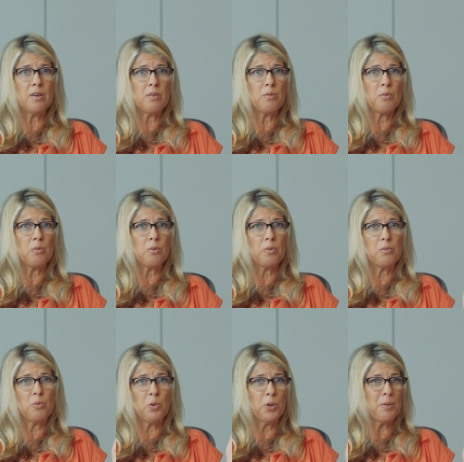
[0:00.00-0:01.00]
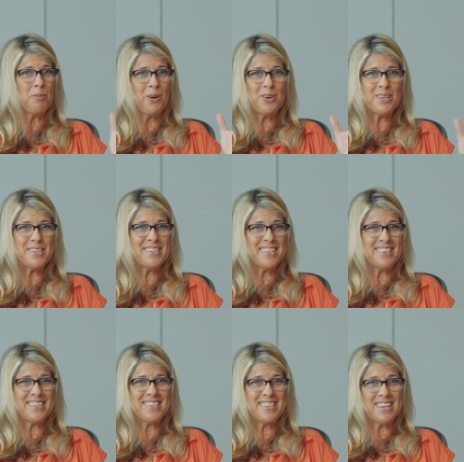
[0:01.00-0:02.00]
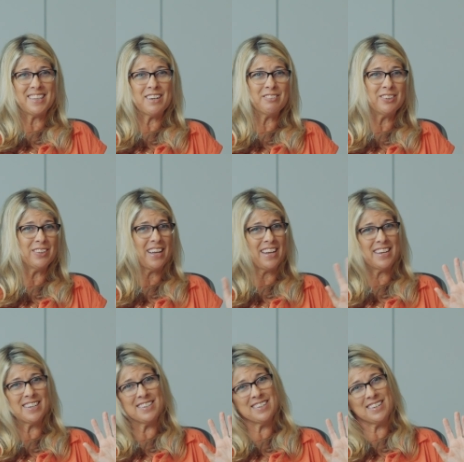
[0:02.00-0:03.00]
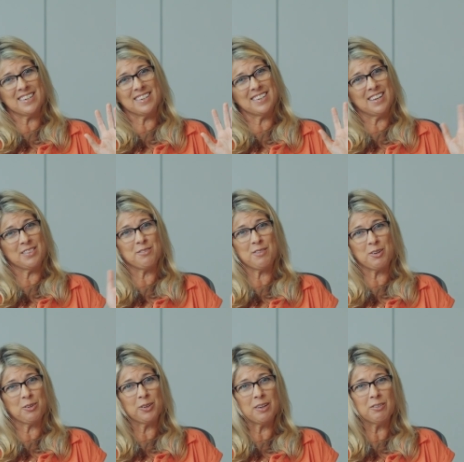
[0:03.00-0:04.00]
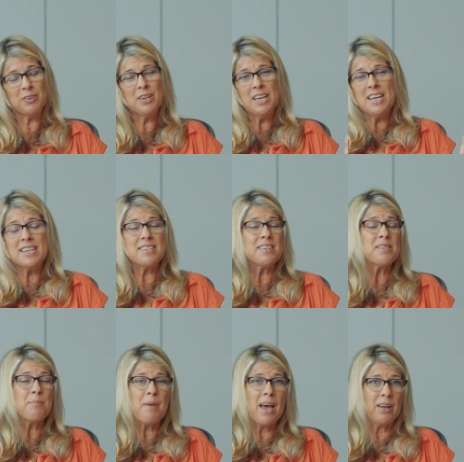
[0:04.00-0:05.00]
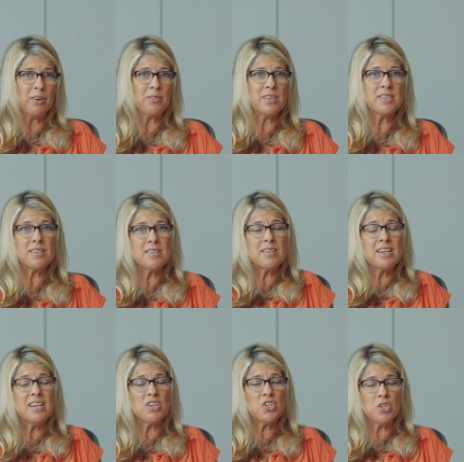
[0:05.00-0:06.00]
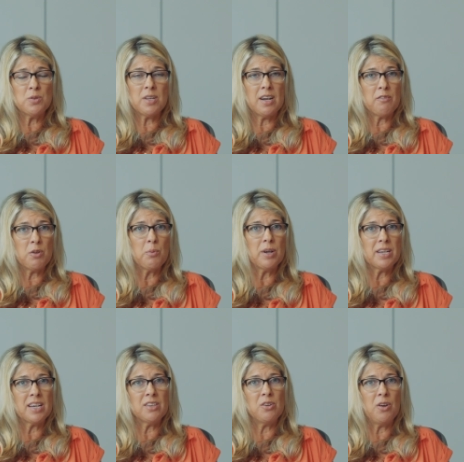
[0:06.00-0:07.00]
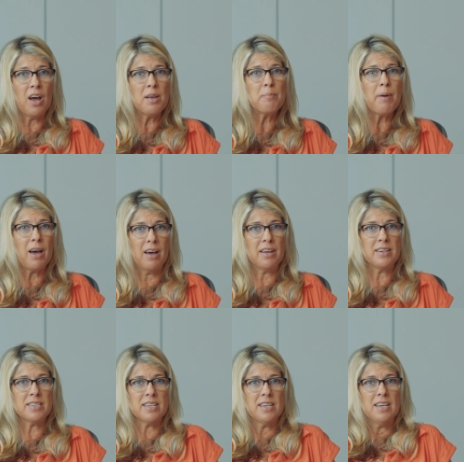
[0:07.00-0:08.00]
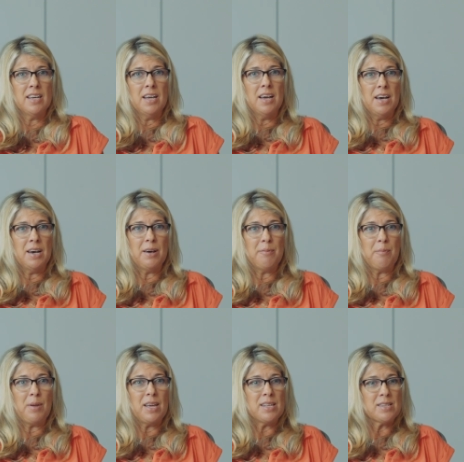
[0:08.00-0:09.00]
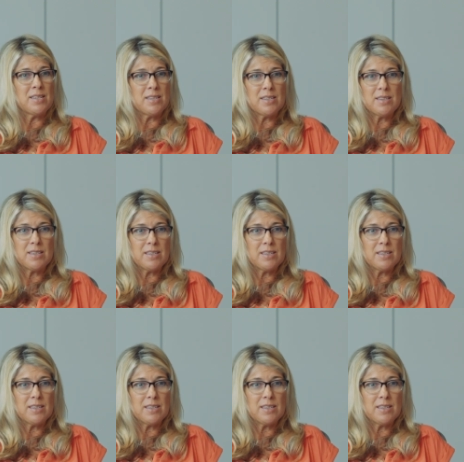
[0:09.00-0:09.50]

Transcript: uh, ruling parties in the state level and uh, at the federal level. It doesn't matter. This is an issue that everyone can unite behind. Um, it's